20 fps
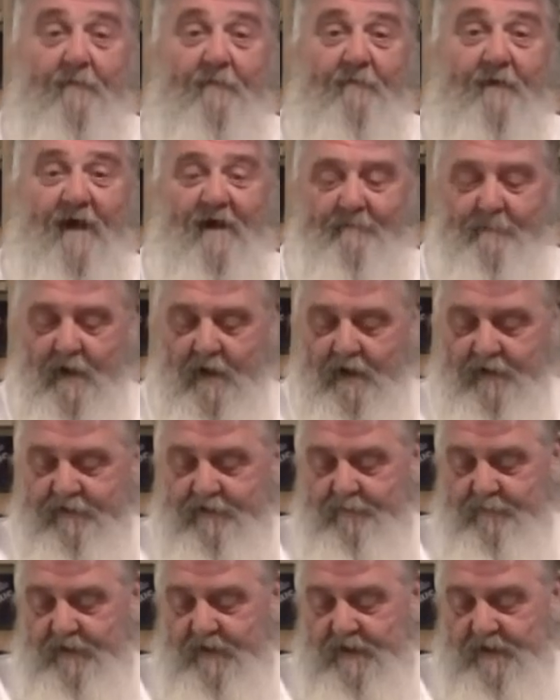by
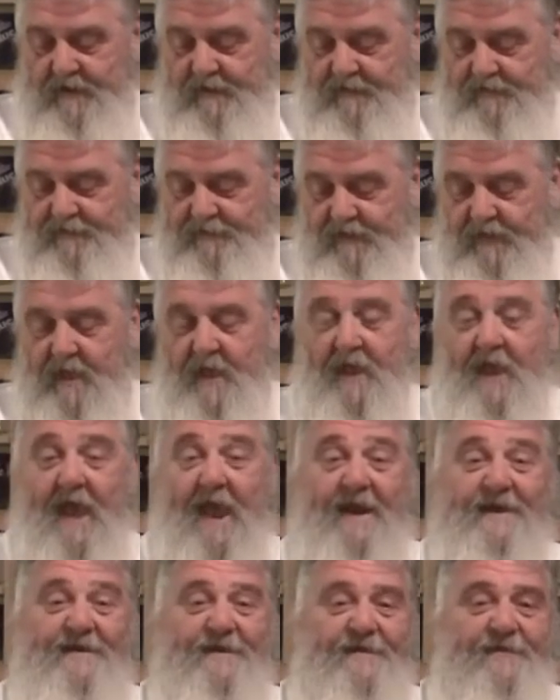volume, guys.
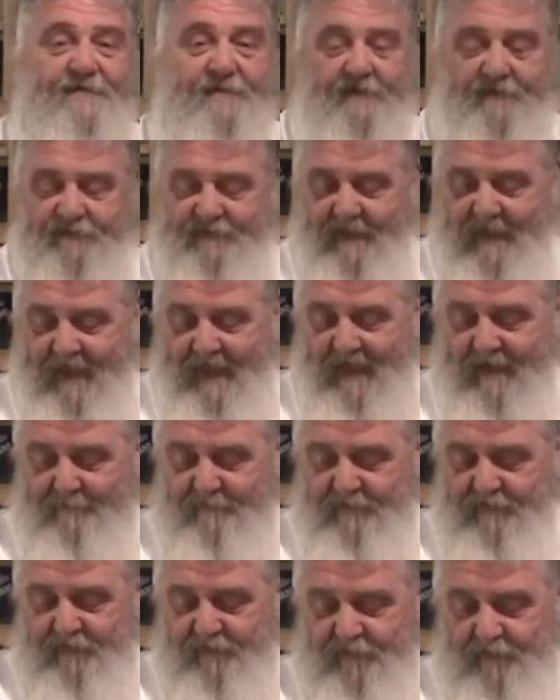86
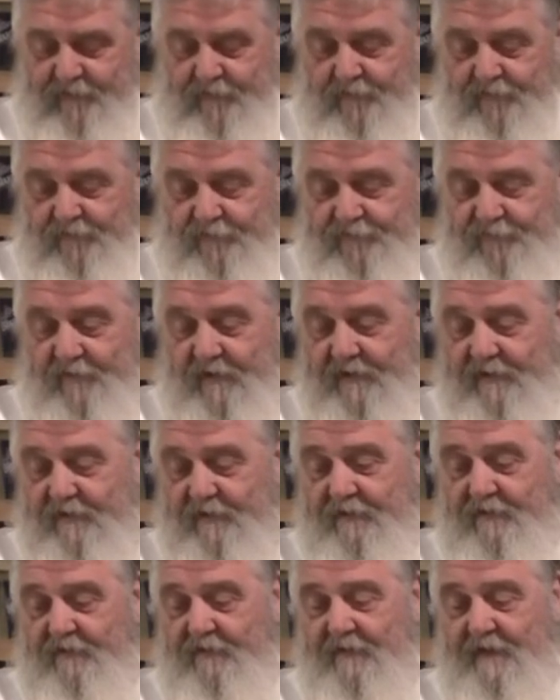IBUs right
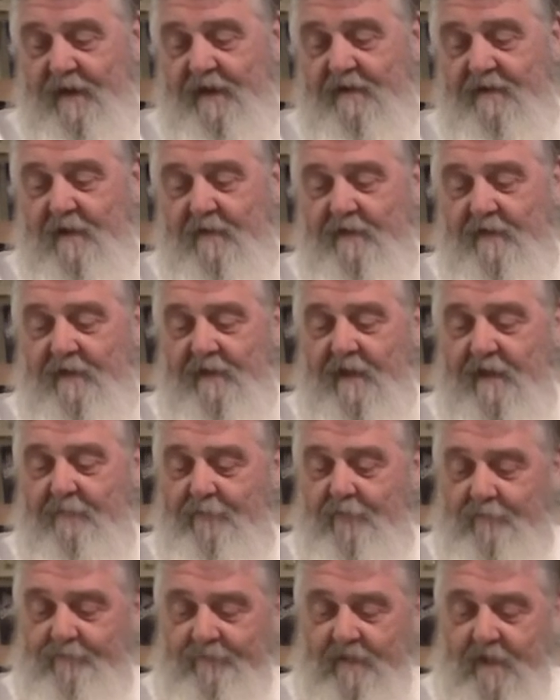here. Got it on the
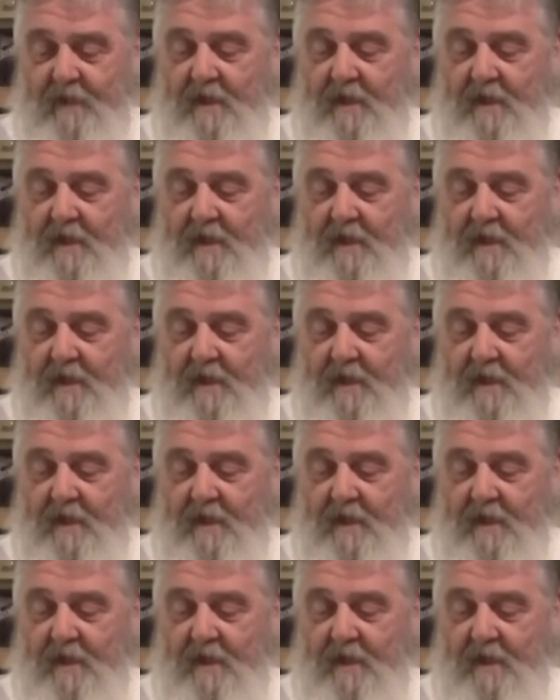label.